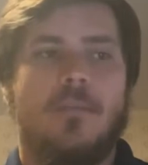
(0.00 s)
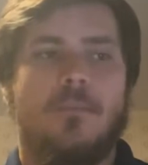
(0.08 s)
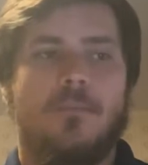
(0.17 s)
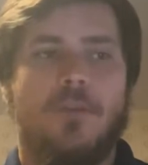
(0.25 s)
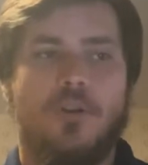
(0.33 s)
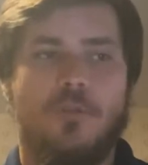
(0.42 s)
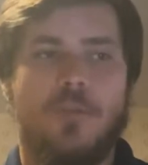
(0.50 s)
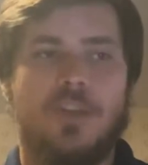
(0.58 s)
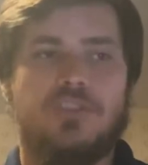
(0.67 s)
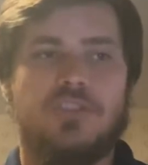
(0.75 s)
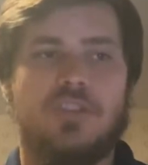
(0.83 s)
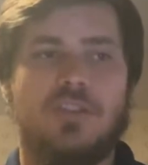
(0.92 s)

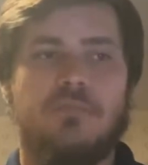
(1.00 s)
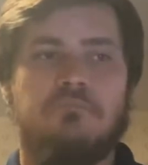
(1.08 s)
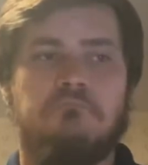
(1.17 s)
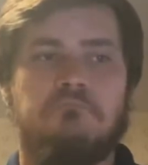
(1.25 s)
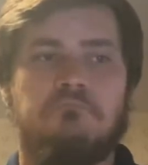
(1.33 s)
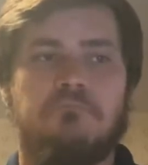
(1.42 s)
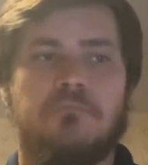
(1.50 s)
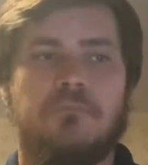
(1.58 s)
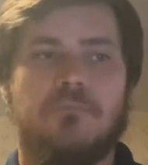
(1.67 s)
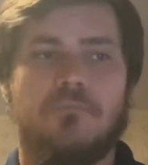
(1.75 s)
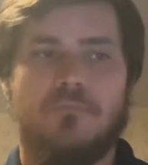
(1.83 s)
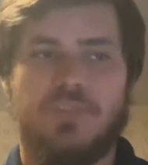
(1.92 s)
Prohibition
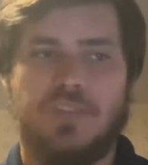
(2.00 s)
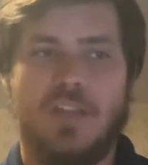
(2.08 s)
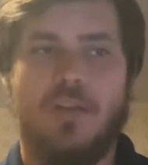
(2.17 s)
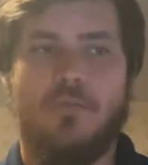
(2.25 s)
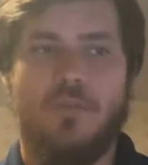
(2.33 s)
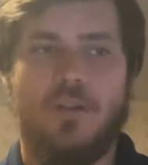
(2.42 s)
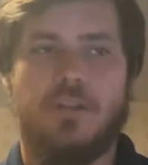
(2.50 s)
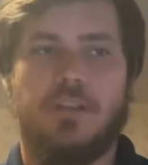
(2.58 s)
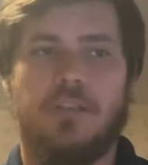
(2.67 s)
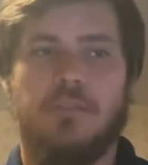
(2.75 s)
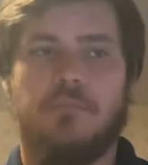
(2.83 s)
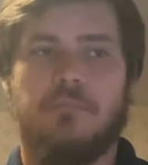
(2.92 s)
was not
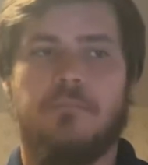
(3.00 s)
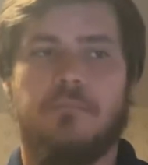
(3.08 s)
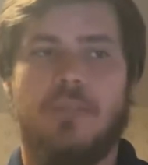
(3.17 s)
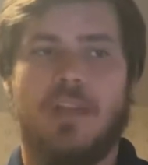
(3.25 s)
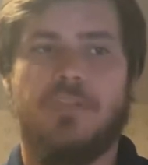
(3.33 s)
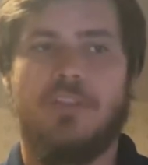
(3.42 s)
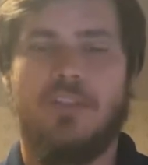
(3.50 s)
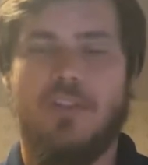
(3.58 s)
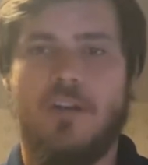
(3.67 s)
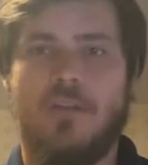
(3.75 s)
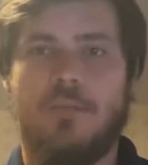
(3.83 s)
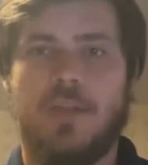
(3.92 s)
working like the
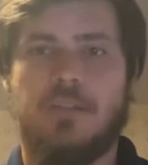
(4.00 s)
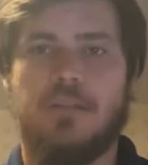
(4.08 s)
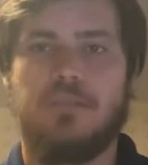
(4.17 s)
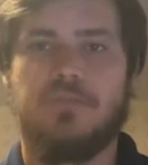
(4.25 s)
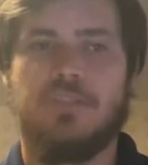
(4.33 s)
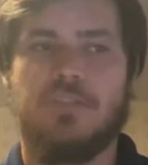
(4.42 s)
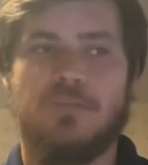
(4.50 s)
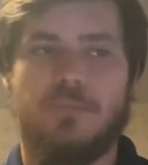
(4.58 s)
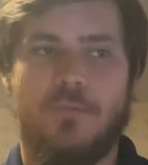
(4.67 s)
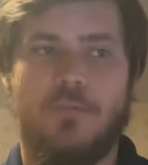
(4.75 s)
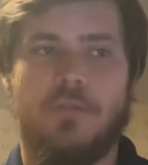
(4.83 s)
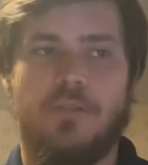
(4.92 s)
lawmakers and
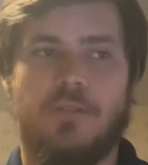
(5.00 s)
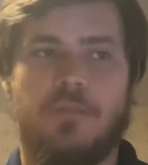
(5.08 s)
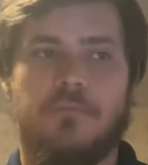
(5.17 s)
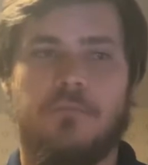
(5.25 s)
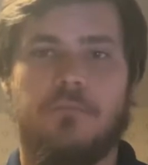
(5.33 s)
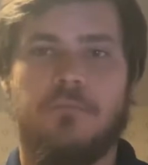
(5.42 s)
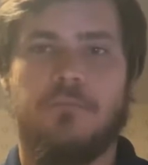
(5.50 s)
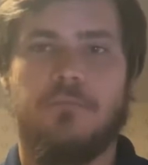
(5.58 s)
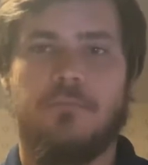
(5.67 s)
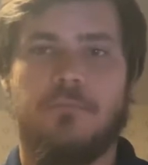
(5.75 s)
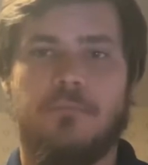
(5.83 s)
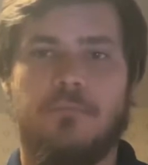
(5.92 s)
supporters
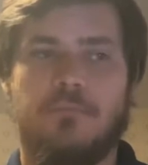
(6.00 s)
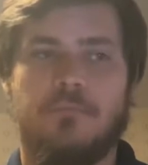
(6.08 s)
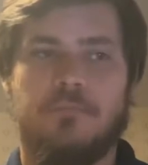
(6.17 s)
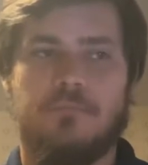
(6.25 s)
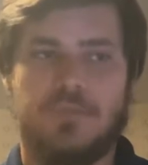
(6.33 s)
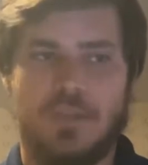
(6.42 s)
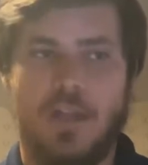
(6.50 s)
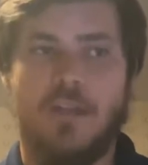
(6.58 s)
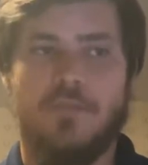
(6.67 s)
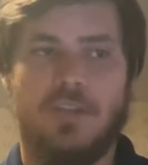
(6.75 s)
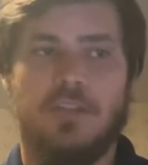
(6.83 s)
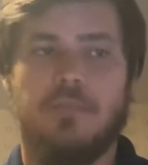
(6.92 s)

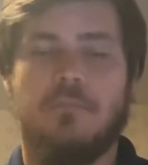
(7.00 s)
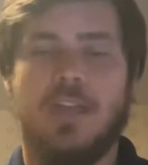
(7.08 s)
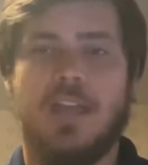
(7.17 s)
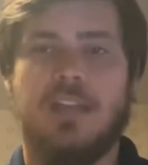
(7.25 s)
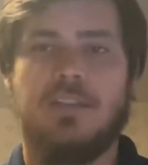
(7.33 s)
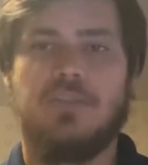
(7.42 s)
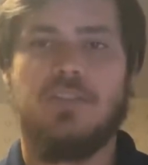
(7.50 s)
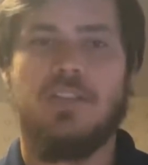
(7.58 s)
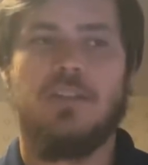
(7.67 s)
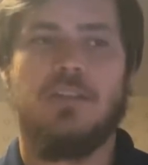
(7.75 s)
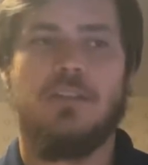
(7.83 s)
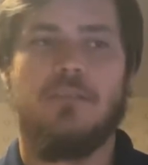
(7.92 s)
of it had
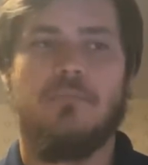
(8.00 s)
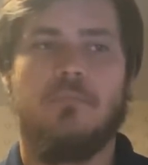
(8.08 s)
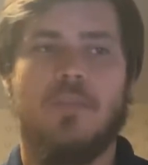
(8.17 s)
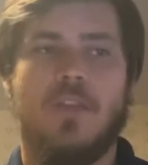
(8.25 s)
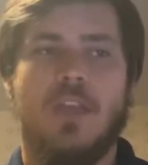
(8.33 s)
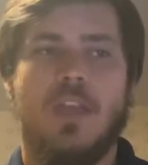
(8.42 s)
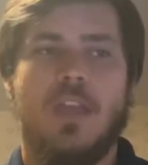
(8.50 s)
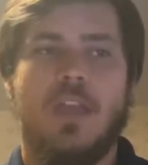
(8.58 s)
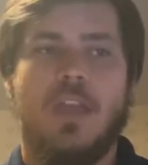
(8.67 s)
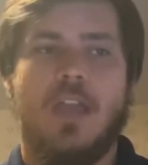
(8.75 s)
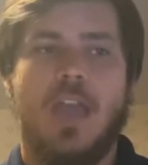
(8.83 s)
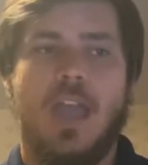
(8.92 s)
intended.
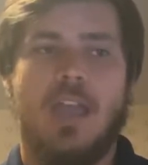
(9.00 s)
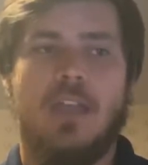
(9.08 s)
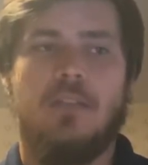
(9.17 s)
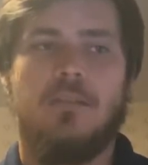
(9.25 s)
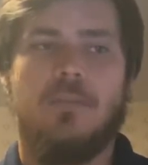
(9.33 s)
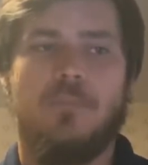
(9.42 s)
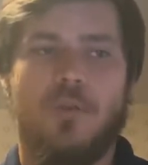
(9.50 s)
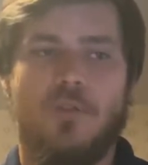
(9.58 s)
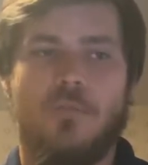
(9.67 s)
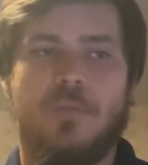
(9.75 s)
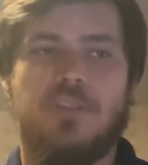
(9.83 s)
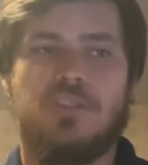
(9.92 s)
And
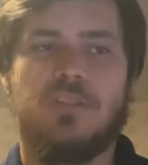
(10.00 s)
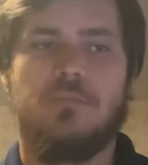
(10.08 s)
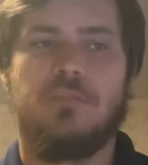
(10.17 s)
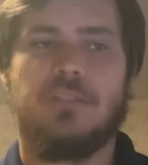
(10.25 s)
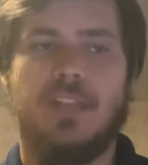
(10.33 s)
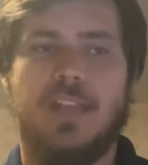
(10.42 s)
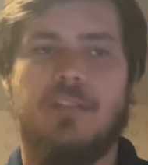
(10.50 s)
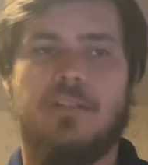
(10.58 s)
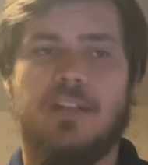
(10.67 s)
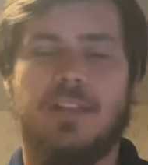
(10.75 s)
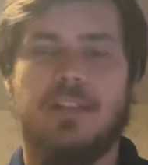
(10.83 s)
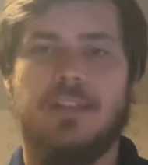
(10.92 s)
Prohibition would
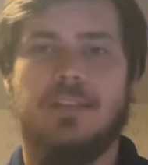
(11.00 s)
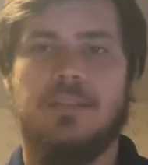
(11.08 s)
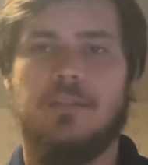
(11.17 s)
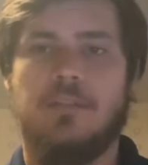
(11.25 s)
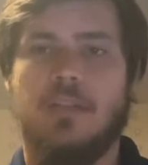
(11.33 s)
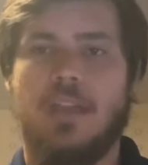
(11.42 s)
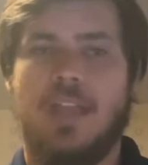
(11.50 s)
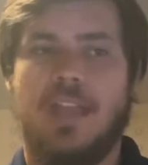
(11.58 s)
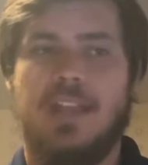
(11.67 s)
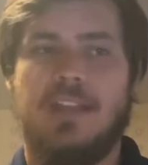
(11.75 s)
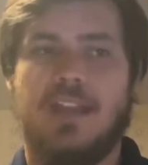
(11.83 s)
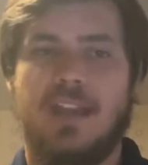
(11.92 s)
later end
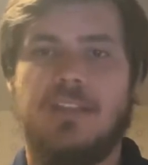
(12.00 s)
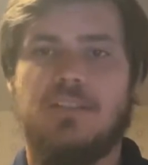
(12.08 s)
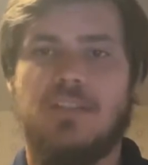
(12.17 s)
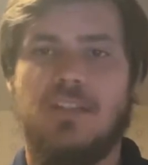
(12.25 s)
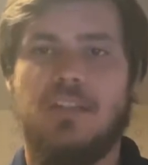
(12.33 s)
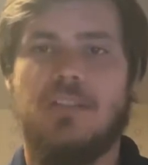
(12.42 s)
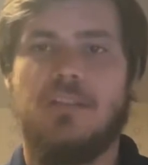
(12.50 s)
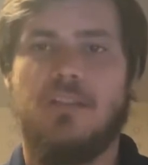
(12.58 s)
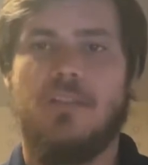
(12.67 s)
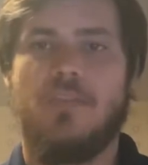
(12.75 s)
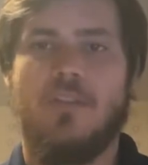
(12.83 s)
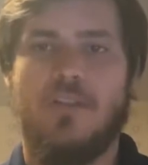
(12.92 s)
in
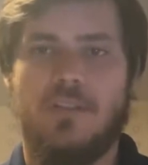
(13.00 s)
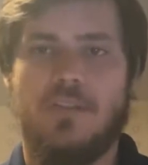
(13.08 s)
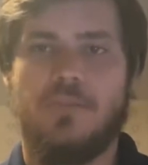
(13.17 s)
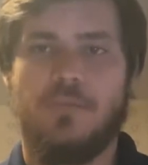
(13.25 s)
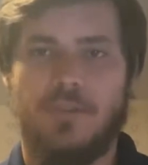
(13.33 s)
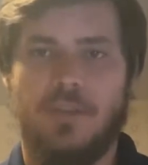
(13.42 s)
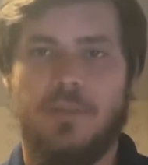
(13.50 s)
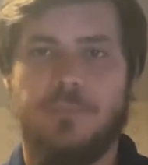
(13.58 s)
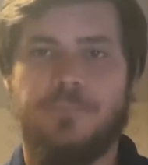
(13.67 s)
1933.